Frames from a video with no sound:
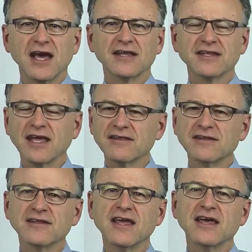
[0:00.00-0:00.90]
At the end of
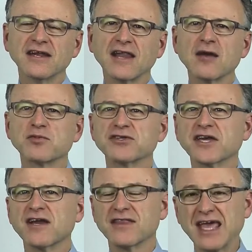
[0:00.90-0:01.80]
the day, Eddie Lampert is
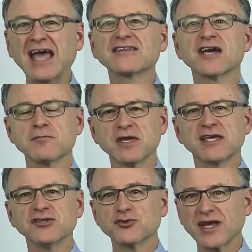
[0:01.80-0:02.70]
kind of the
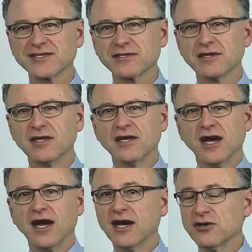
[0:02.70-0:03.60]
anti-Mickey Drexler,
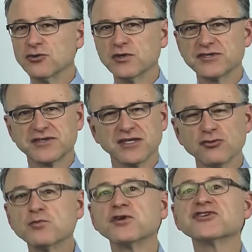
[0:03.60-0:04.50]
uh, who is the
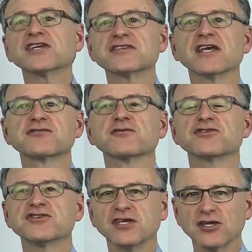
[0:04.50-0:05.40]
uber-successful
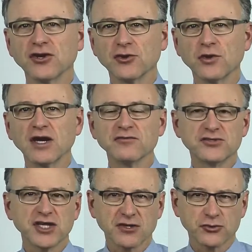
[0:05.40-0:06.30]
CEO of
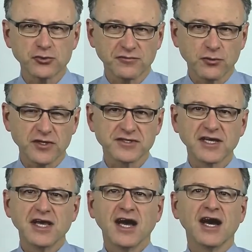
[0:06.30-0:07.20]
J. Crew, of course.
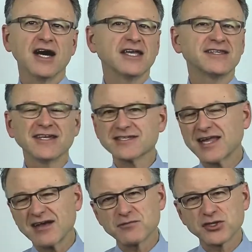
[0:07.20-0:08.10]
Uh, he doesn't
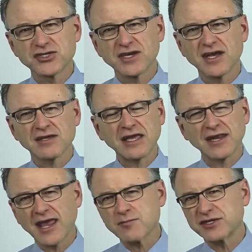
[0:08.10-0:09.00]
have merchandise. Eddie
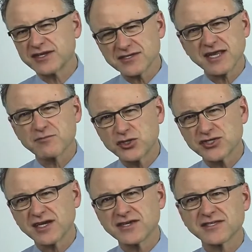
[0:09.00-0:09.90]
Lampert doesn't have
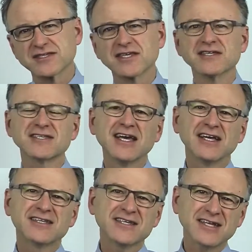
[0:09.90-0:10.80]
merchandising skills,
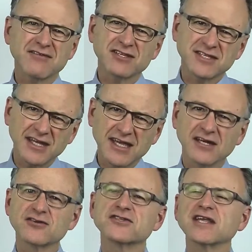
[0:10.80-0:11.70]
doesn't have this innate
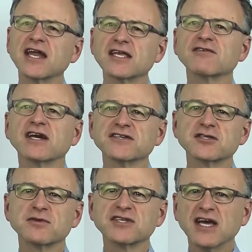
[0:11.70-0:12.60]
understanding of
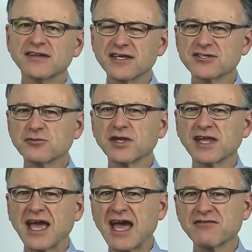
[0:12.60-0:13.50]
customers, doesn't
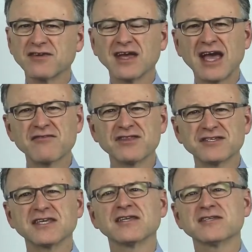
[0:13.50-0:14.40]
really have have
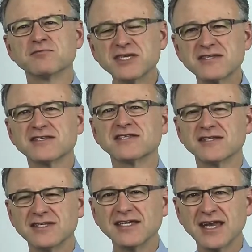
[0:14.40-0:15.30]
this uh, this business
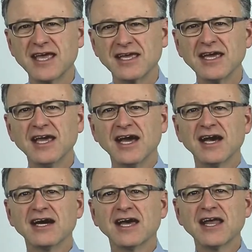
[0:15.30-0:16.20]
in the DNA,
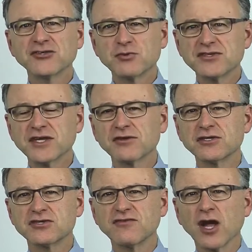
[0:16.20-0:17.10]
uh, and as a result,
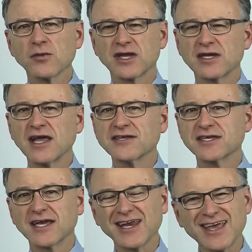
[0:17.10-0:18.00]
he's following a
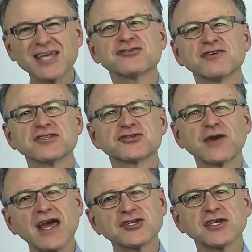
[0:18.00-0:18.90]
classic kind of hedge fund
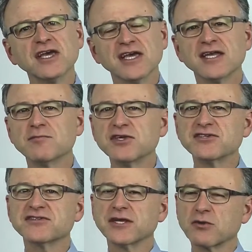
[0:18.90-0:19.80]
strategy in a
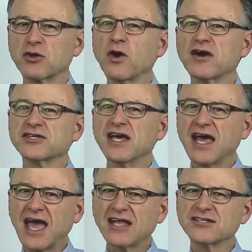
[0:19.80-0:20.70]
business that requires
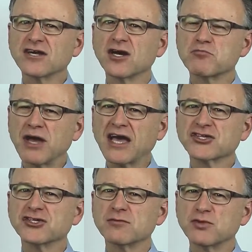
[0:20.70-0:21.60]
hands-on,
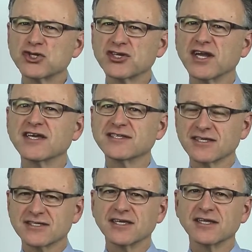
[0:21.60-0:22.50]
passionate
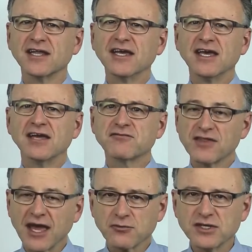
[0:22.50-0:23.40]
merchandising skill, and for
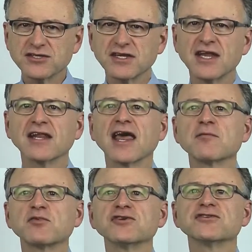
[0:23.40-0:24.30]
that reason reason Eddie
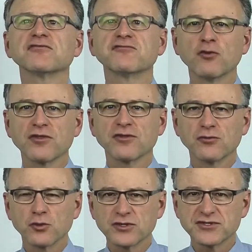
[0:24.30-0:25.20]
Lampert is the fourth
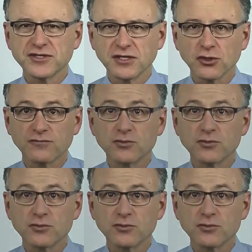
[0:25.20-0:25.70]
worst CEO of